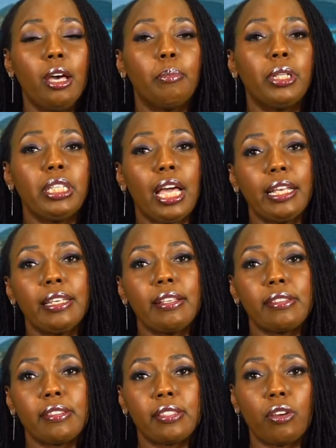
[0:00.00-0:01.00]
but not
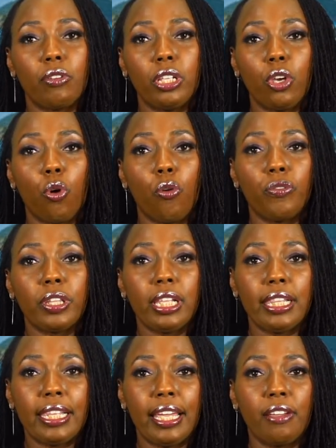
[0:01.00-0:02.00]
necessarily over the
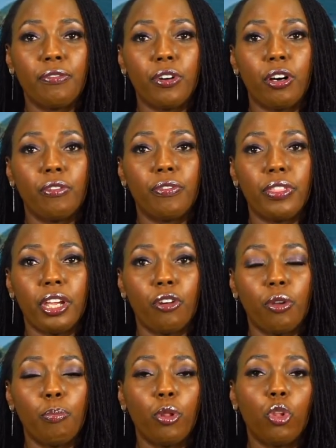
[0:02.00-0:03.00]
life of their
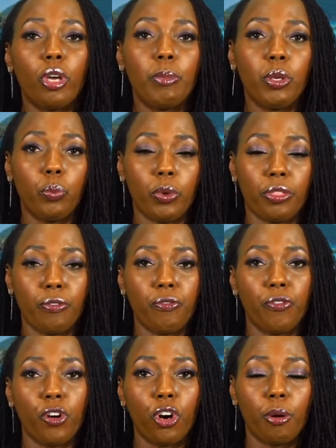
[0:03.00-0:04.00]
employment with a
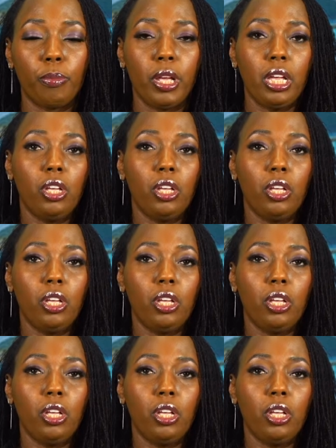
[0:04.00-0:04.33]
firm.